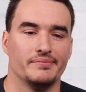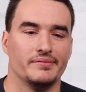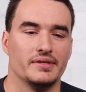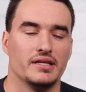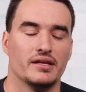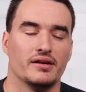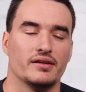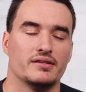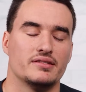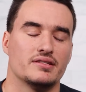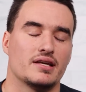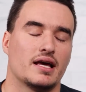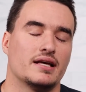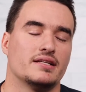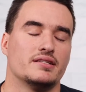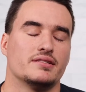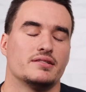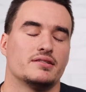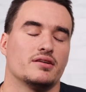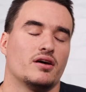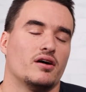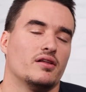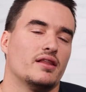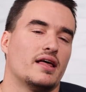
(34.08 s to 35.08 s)
You know, I
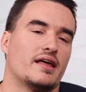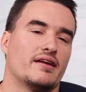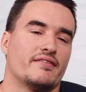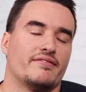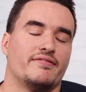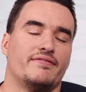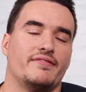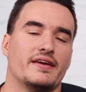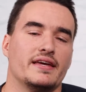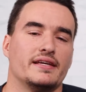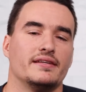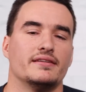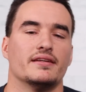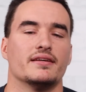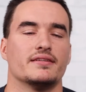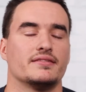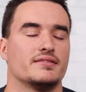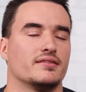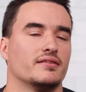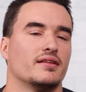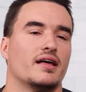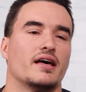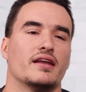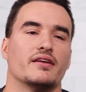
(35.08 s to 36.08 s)
just saw a lot of
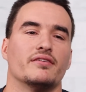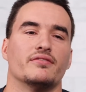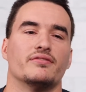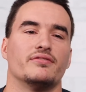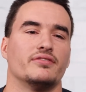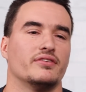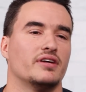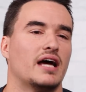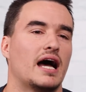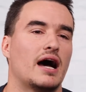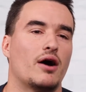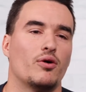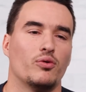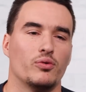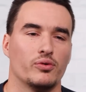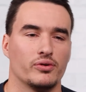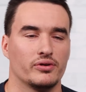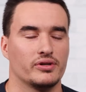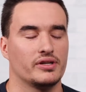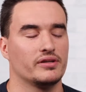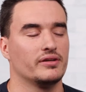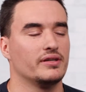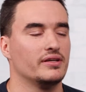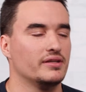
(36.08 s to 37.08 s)
fakeness, a lot of
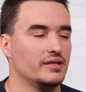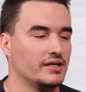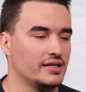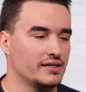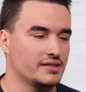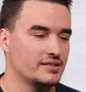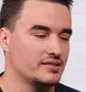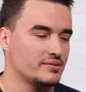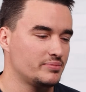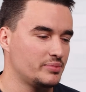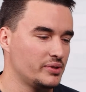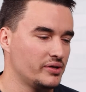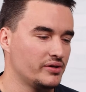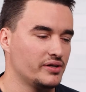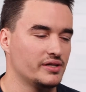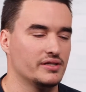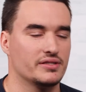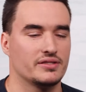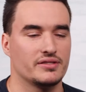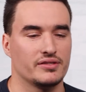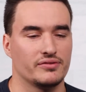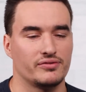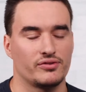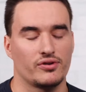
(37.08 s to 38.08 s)
outward
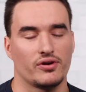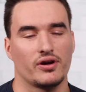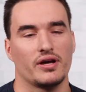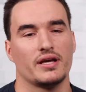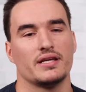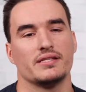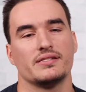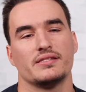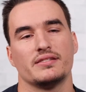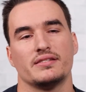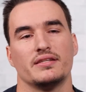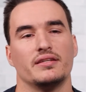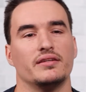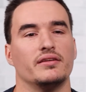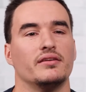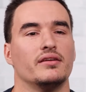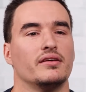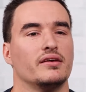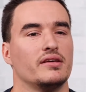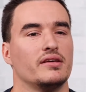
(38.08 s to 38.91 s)
experience of Christ, and